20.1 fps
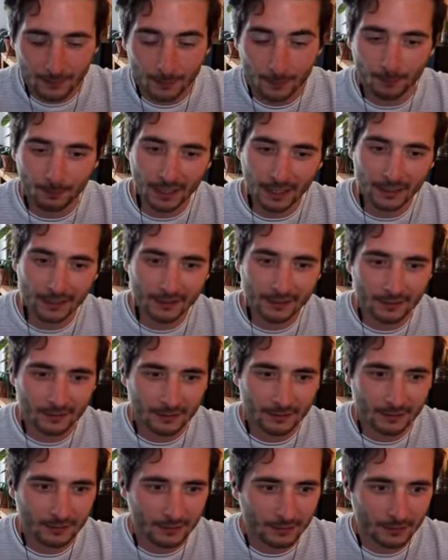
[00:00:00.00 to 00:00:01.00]
but
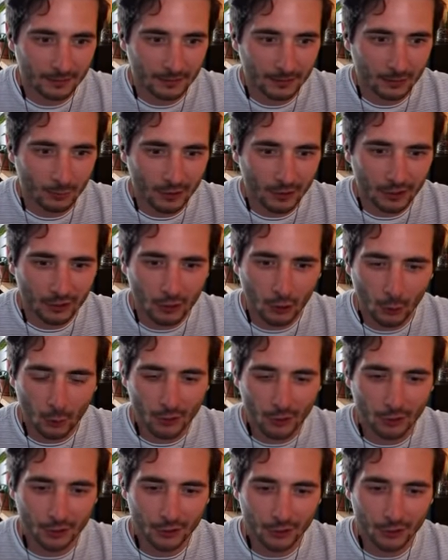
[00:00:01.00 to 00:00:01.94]
with coders